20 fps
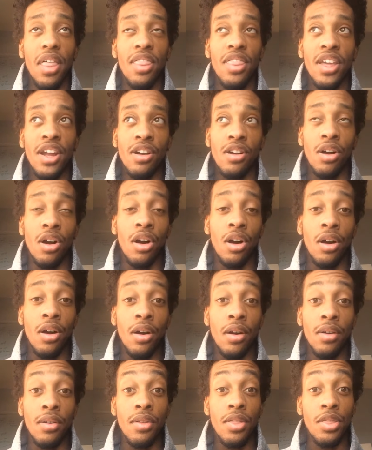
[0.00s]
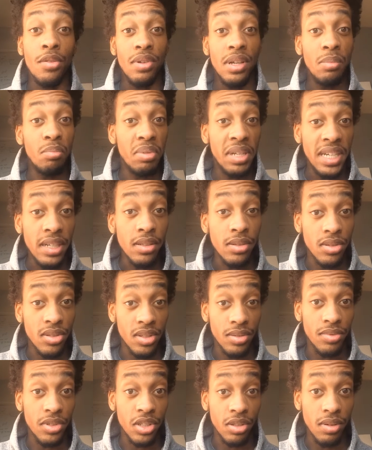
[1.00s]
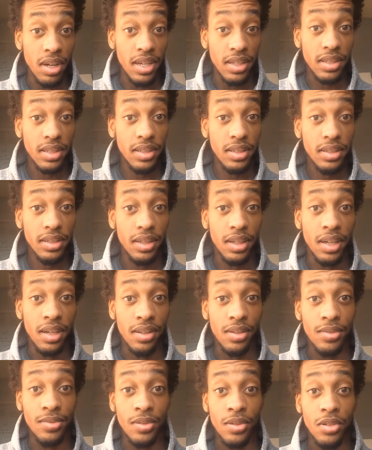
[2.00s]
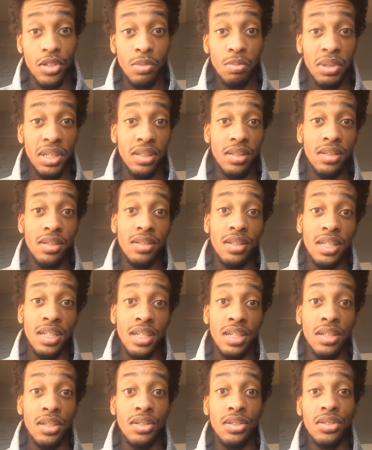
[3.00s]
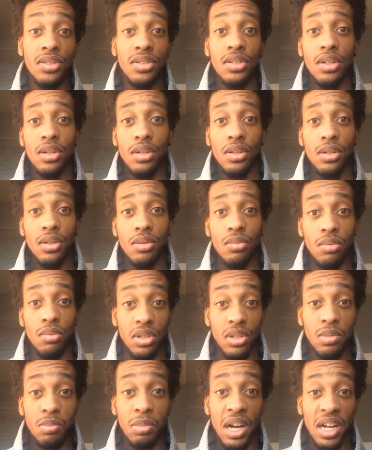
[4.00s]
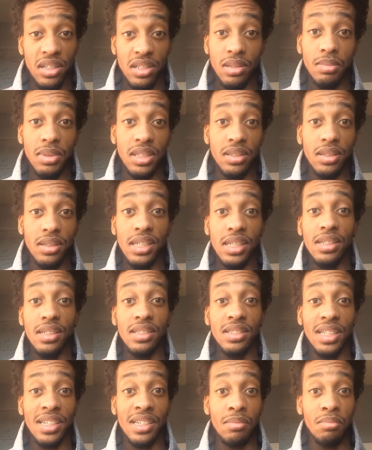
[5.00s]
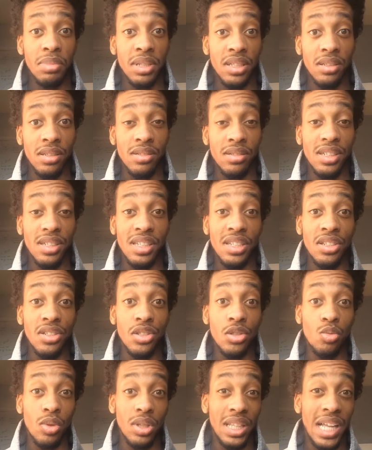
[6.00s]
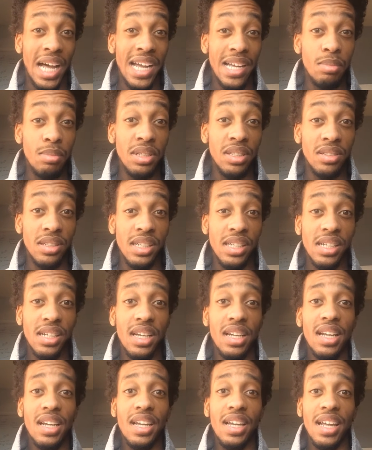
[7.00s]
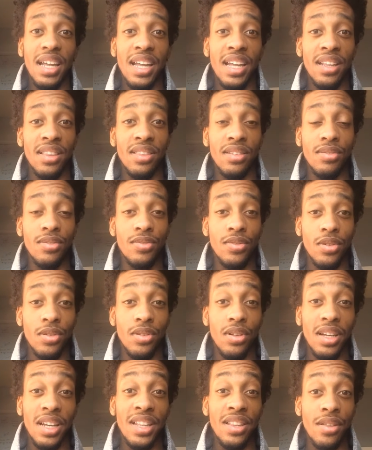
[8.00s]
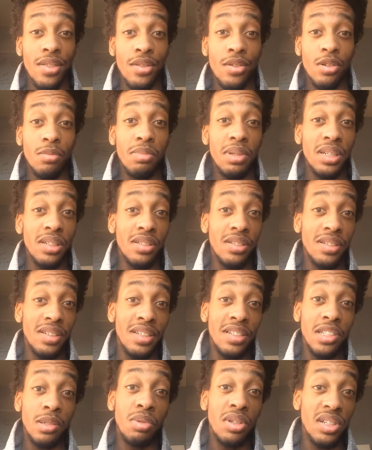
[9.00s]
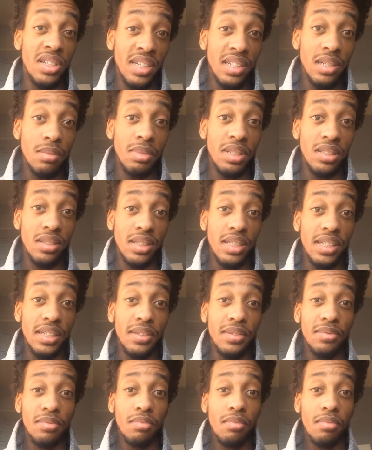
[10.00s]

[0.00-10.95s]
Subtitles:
There are three pillars of trust. The first pillar is responsibility. The second pillar is reliability, and the third pillar is predictability.